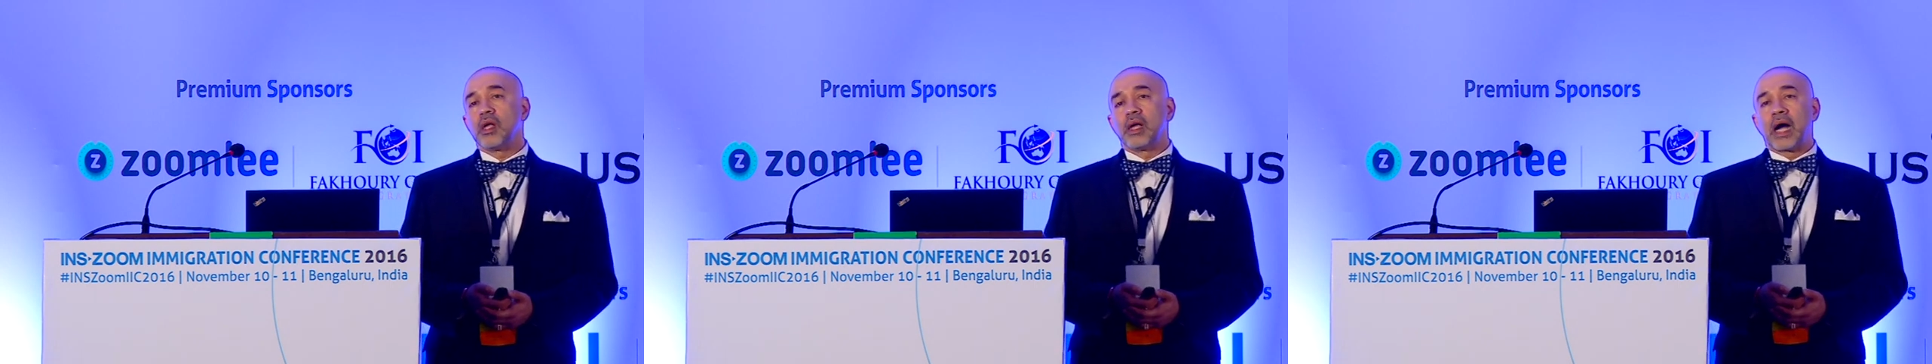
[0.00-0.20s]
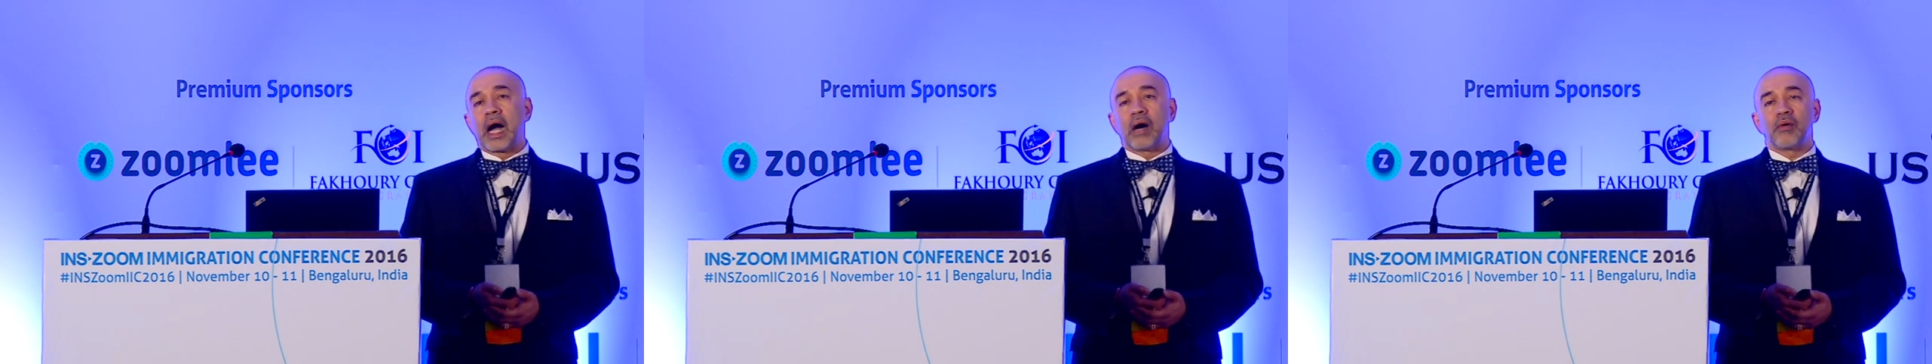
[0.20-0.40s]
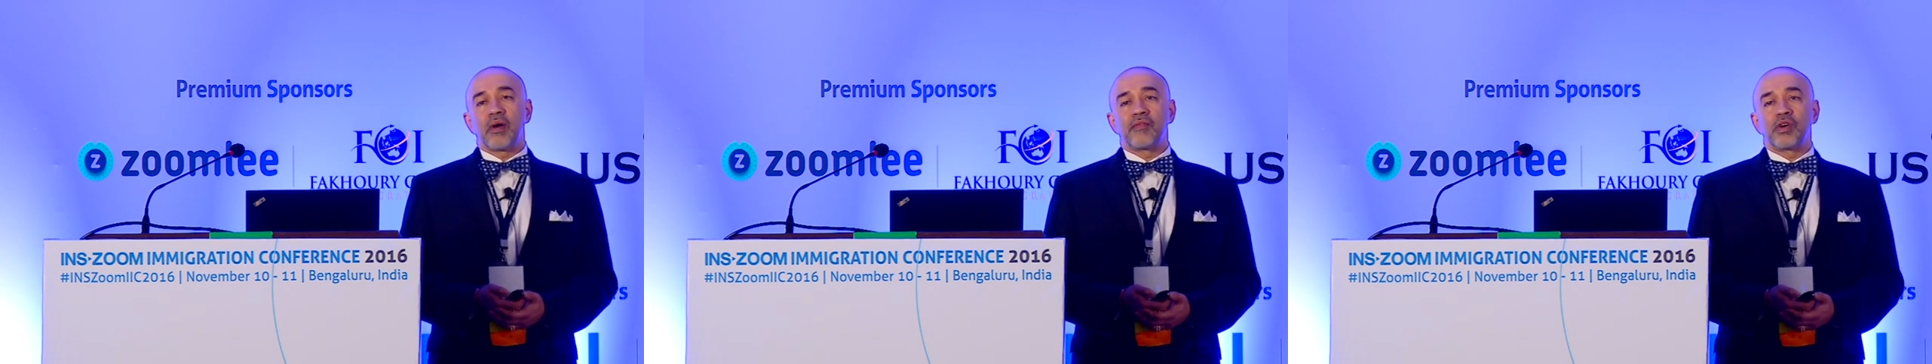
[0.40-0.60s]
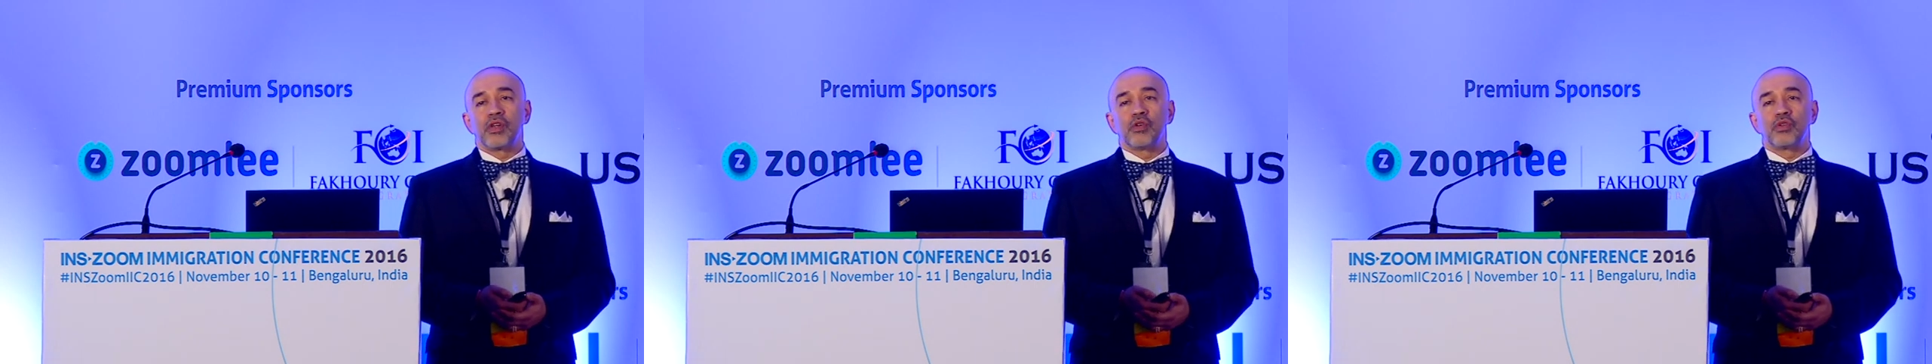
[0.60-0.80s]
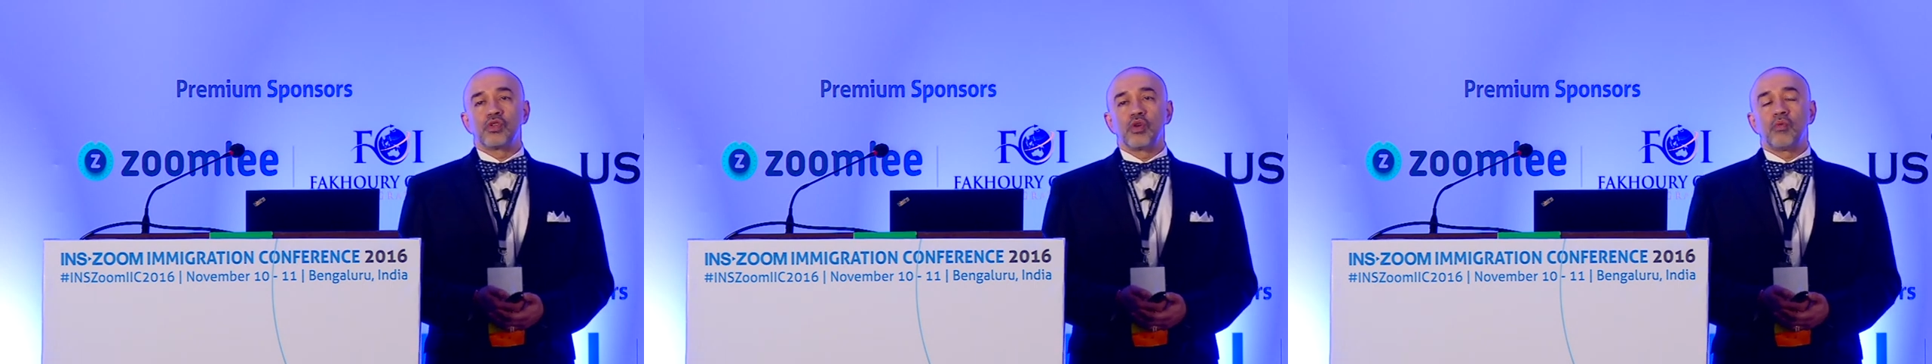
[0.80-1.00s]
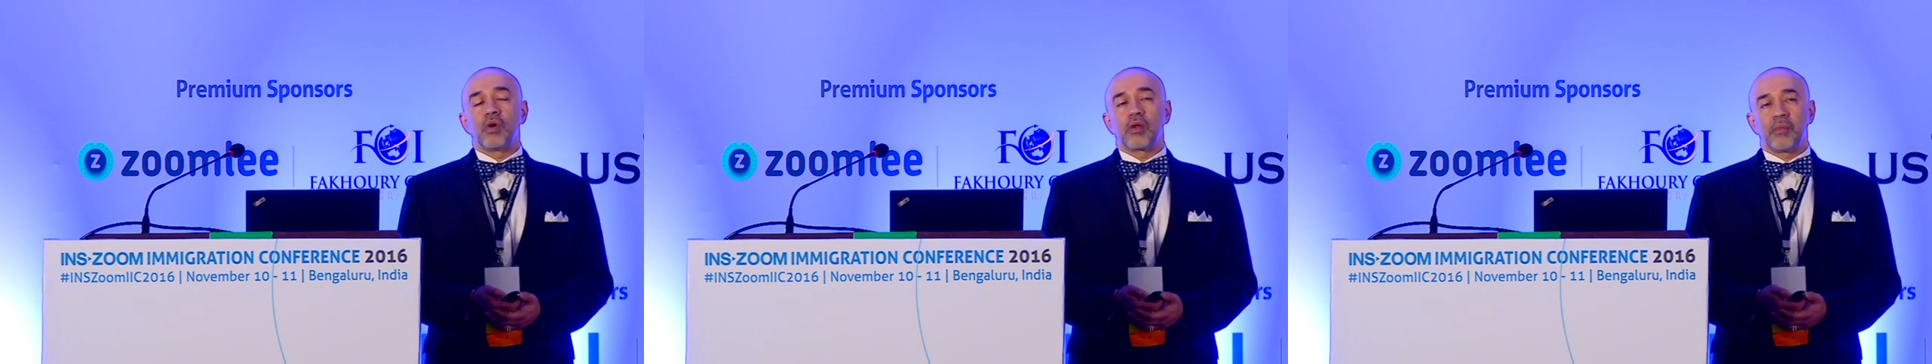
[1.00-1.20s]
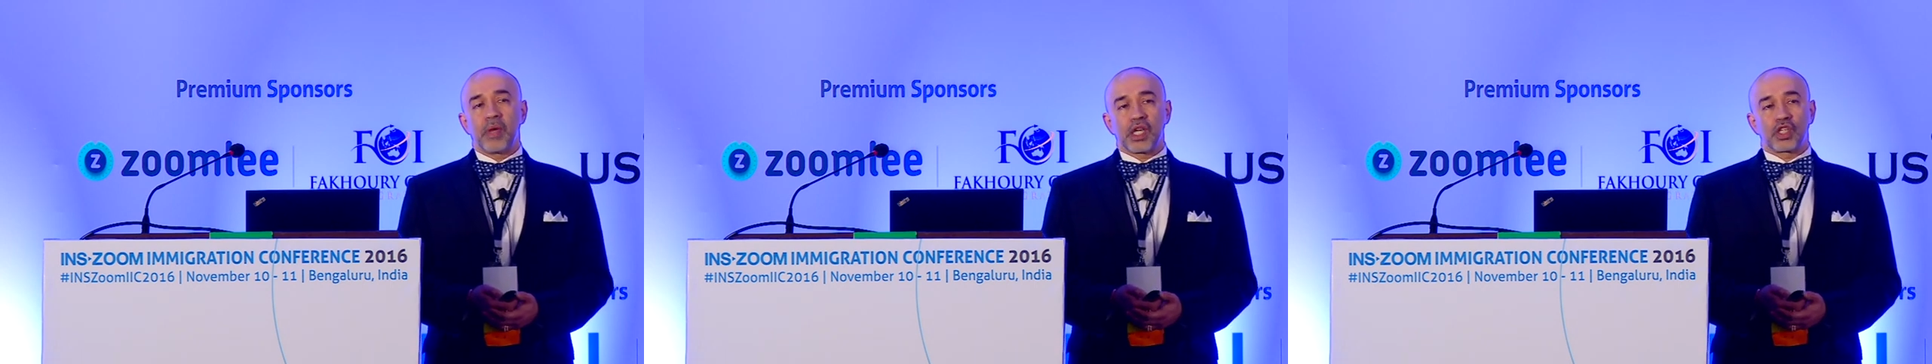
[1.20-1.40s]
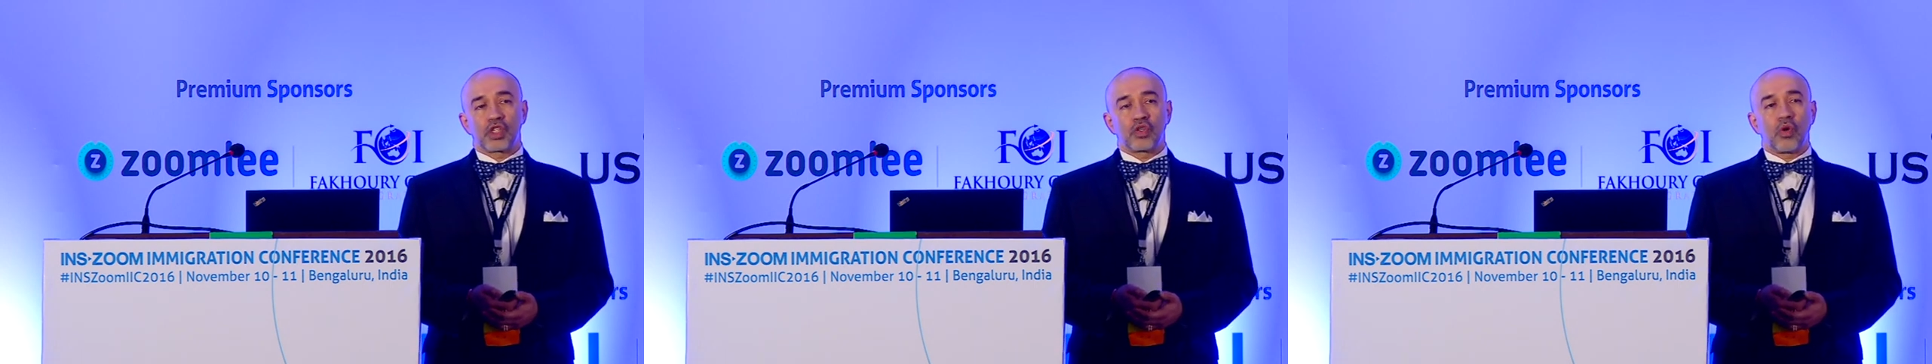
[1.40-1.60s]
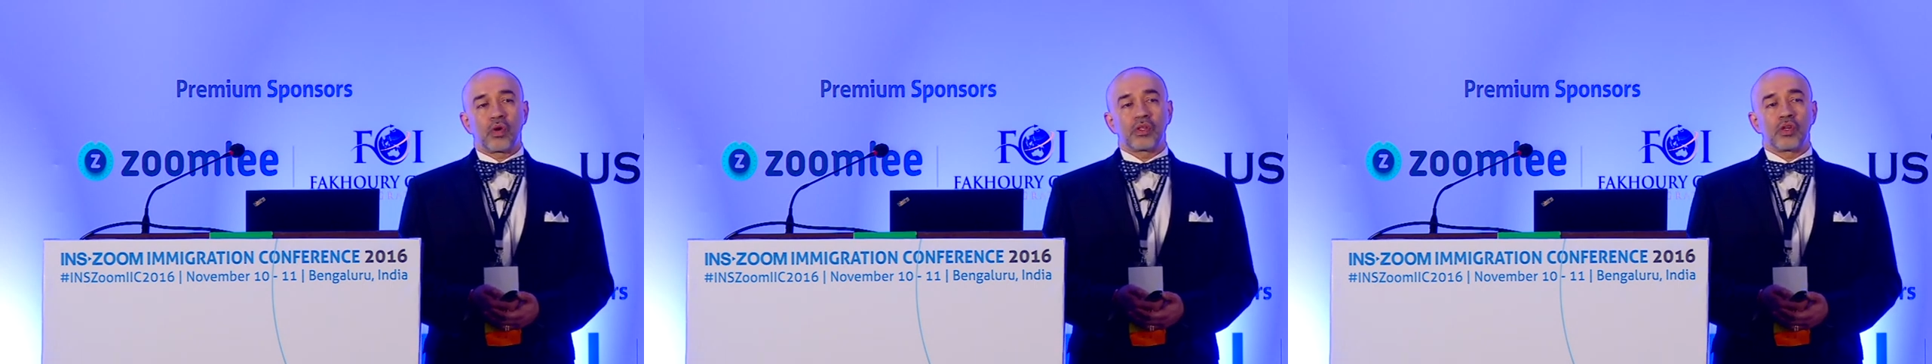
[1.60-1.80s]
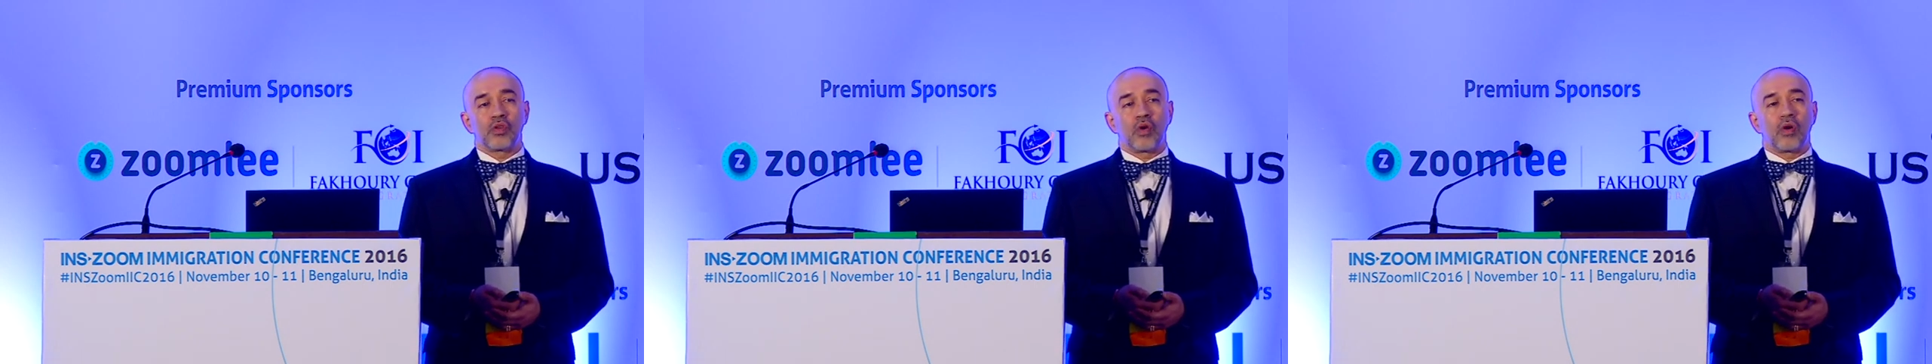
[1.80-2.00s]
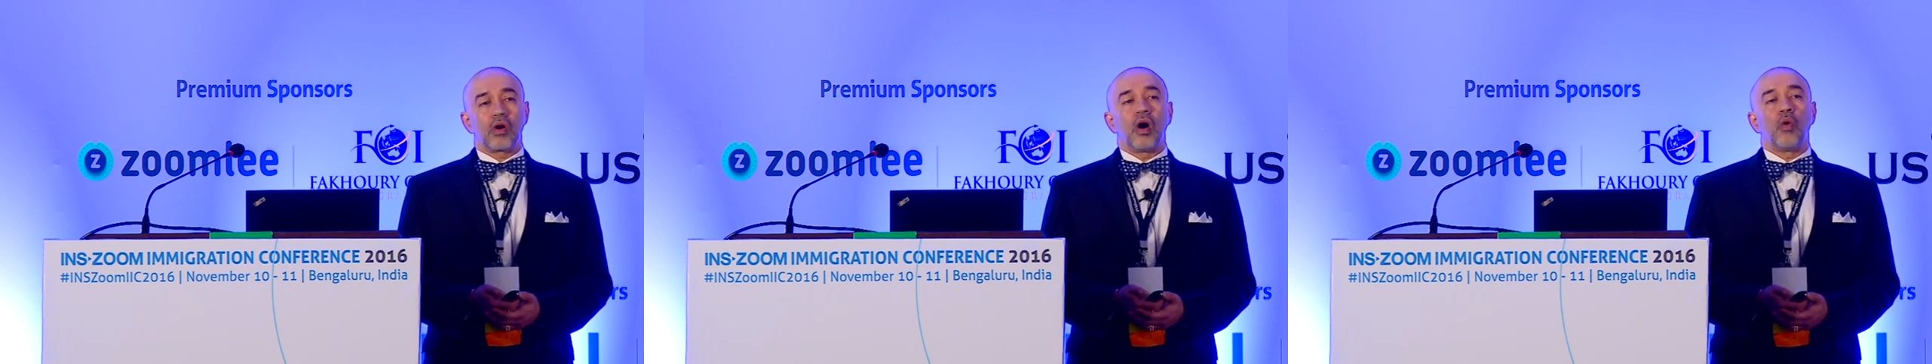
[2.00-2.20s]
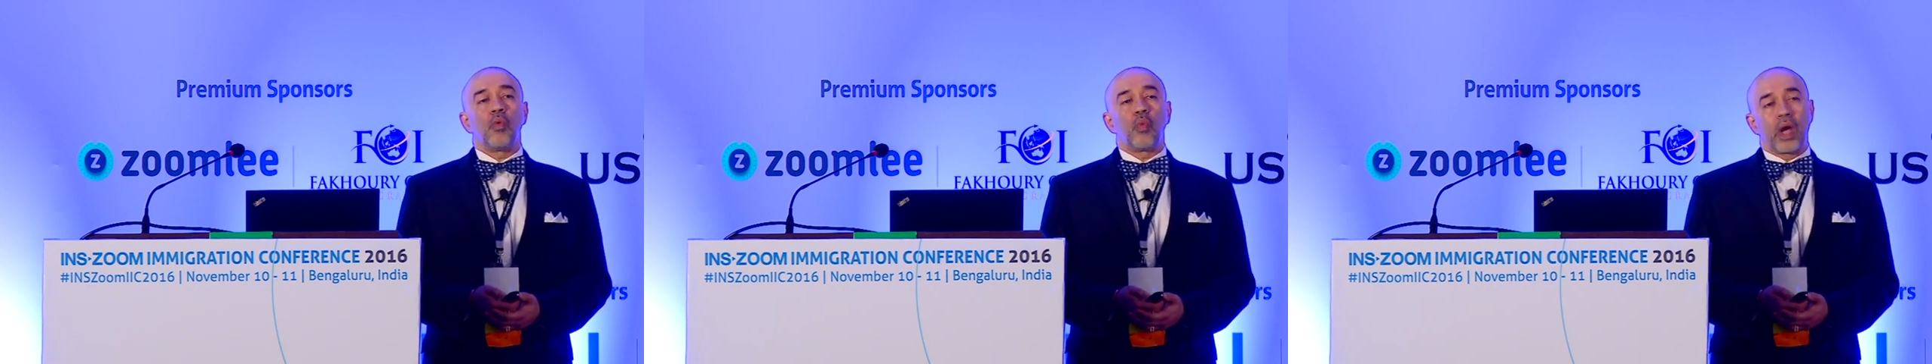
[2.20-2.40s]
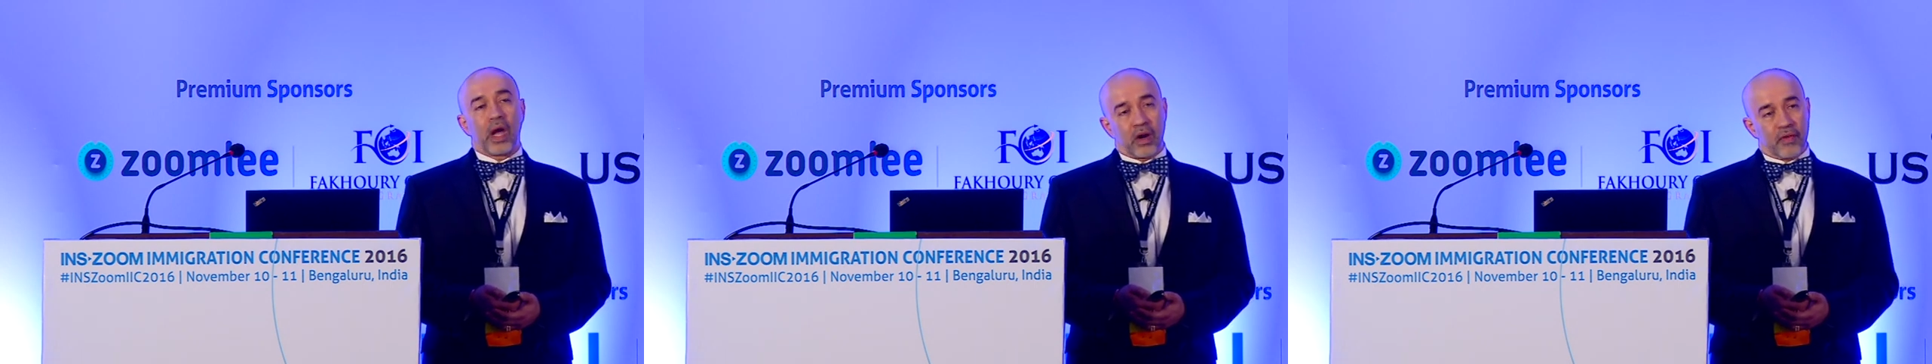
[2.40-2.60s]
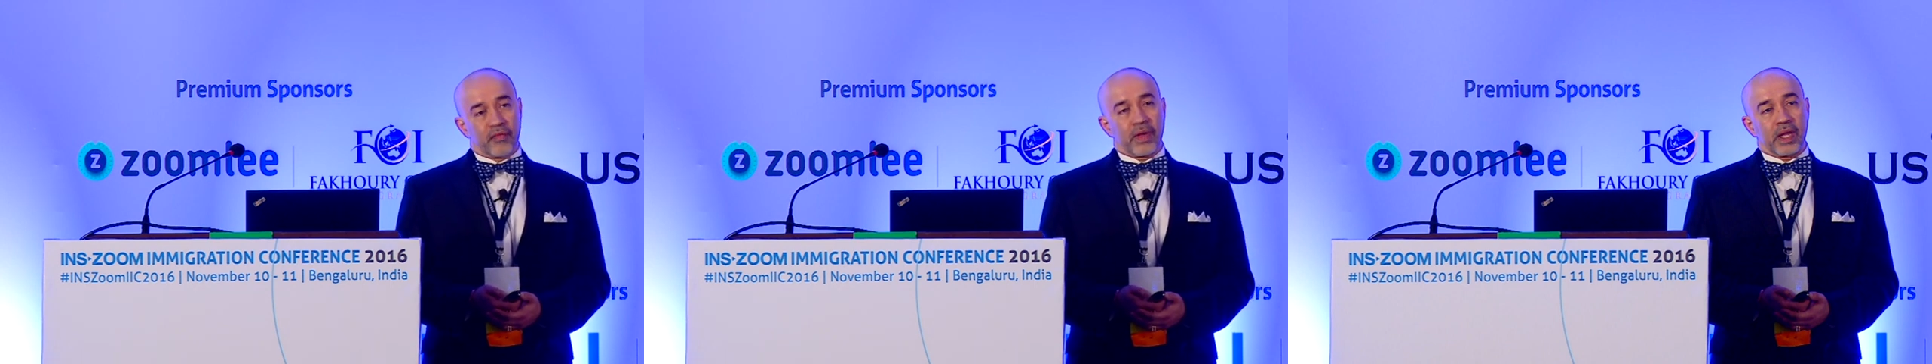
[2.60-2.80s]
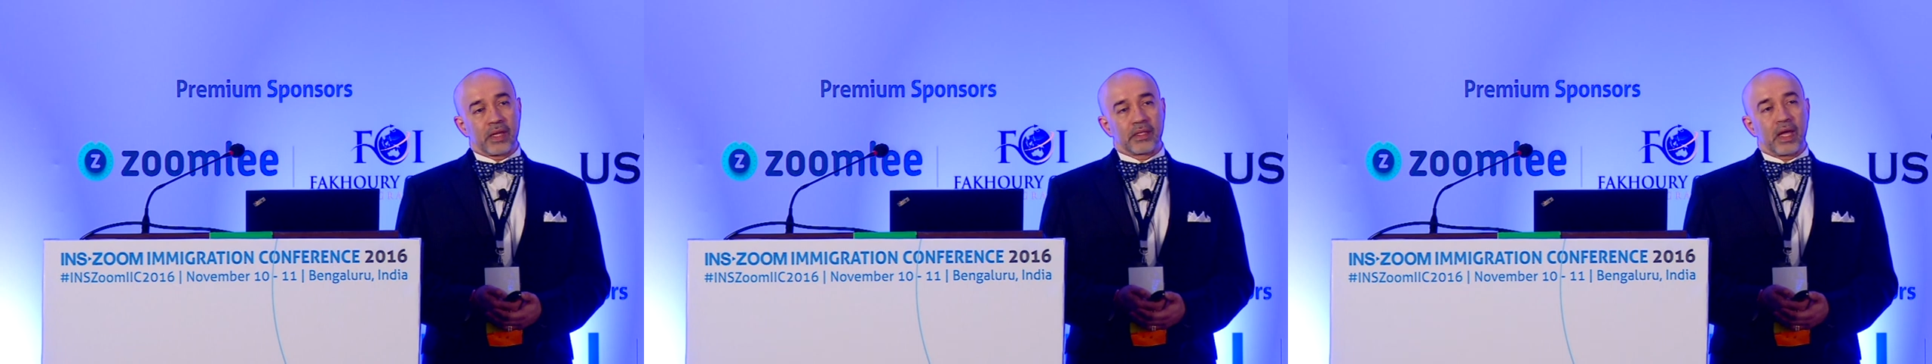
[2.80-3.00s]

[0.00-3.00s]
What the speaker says: However, you do want to make sure that you're aware of it.